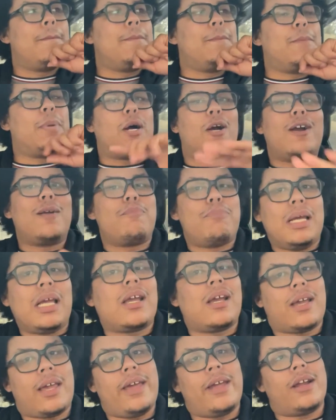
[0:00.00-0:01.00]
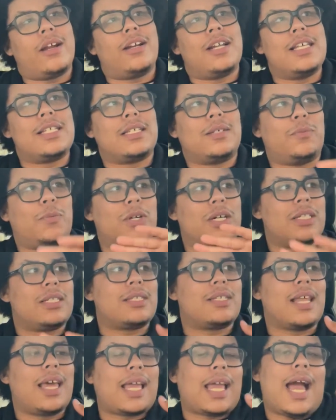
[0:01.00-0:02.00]
But her being a Karen isn't what's,
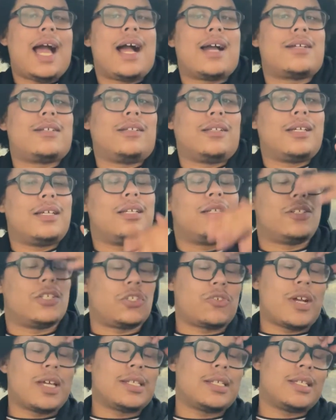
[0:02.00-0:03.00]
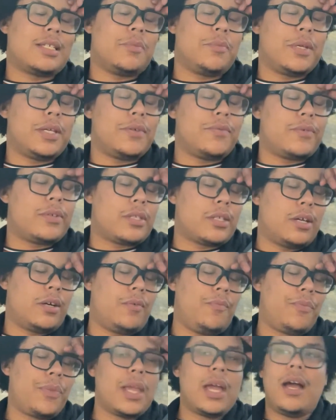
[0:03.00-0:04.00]
like, actually distressing to me.
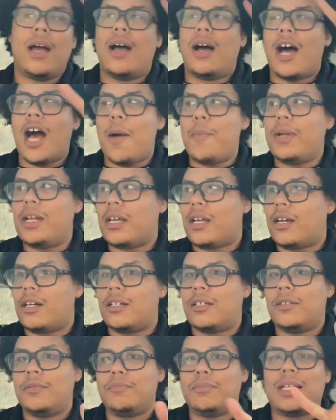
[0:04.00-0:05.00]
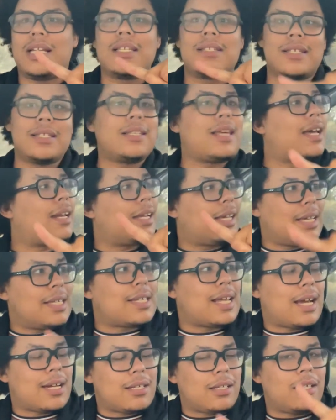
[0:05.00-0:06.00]
So I'm gonna go because this lighting is
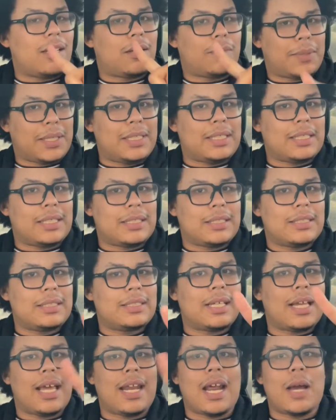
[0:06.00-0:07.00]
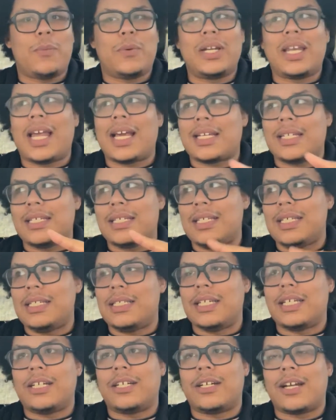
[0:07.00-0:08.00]
actually horrendous and I would like to eat
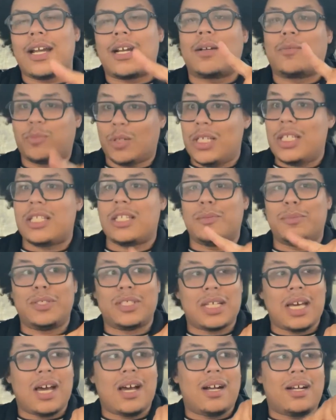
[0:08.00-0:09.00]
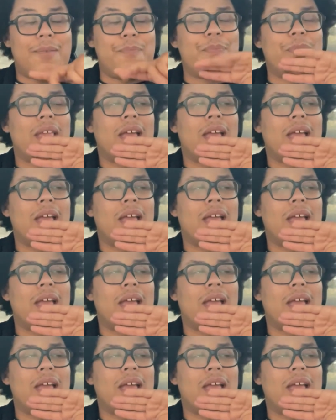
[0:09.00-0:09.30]
dinner at a reasonable time.